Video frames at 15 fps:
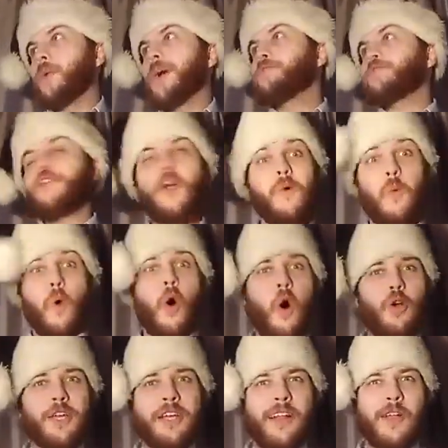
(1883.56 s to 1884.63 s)
We went for a
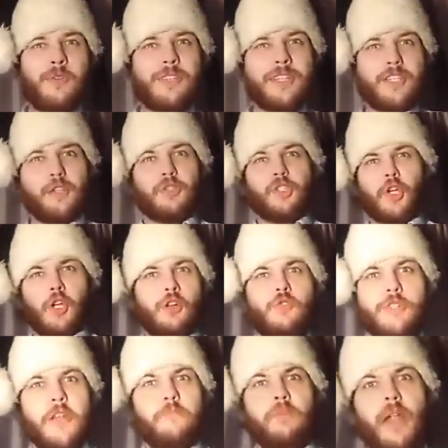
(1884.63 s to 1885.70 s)
walk, including to
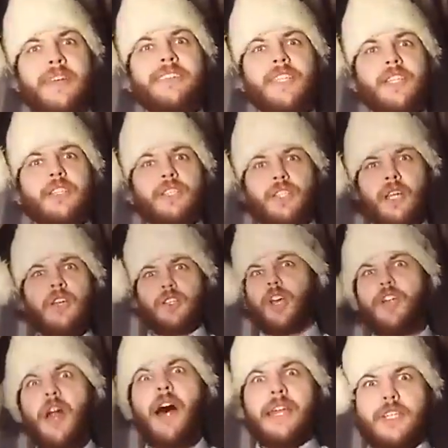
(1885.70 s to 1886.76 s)
secluded places.
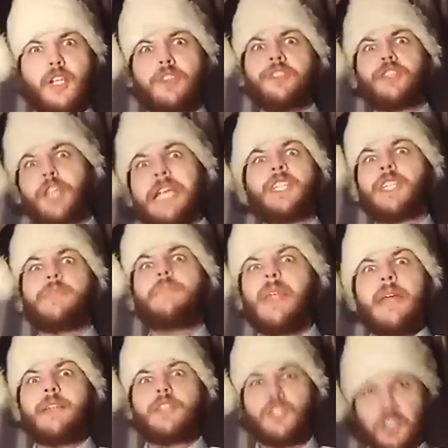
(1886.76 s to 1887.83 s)
Tonight on 60
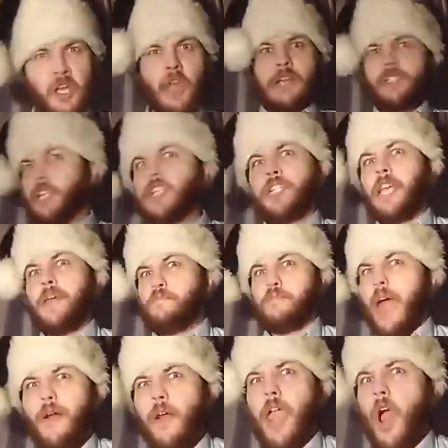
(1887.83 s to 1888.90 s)
Minutes, did he
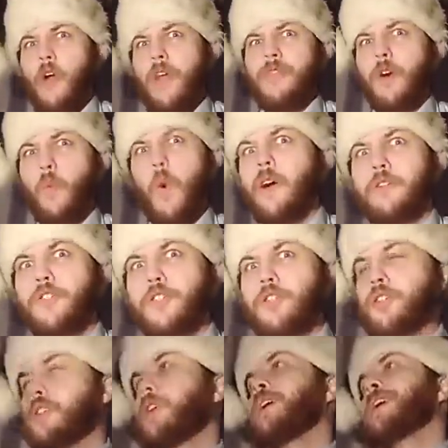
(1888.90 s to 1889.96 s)
bury her in the
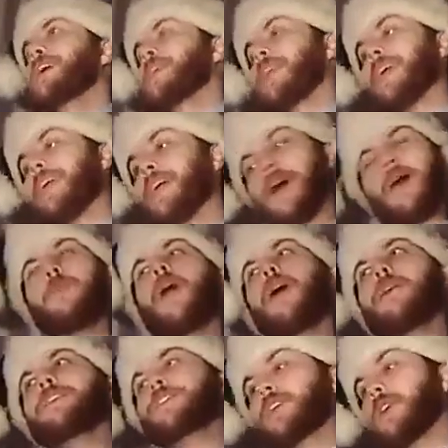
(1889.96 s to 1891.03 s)
woods? Like, come
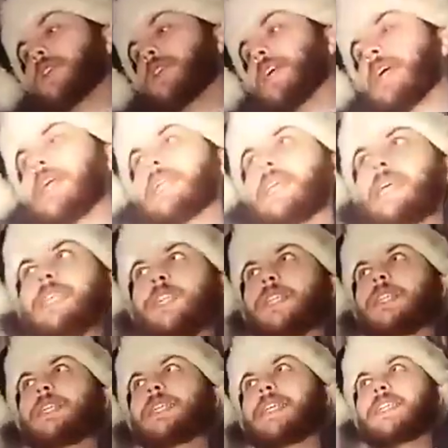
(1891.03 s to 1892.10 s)
on, dude. Like, you
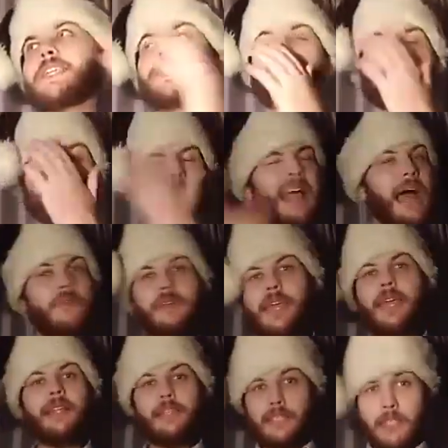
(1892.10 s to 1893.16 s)
just sound
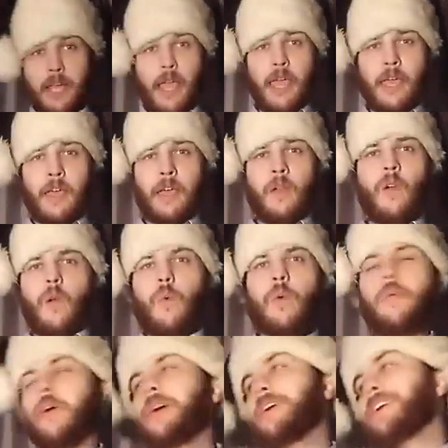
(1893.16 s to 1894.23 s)
guilty. We